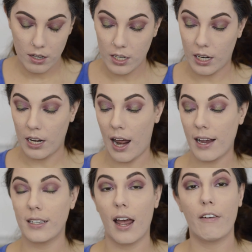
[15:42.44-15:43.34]
to
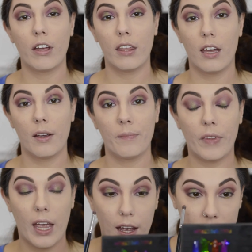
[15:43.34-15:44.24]
connect everything
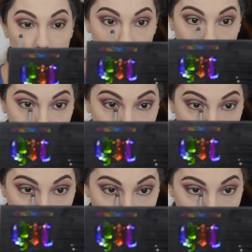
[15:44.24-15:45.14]
and to soften
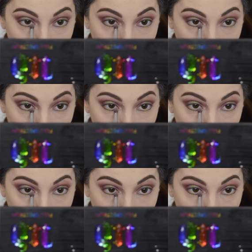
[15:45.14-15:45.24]
that.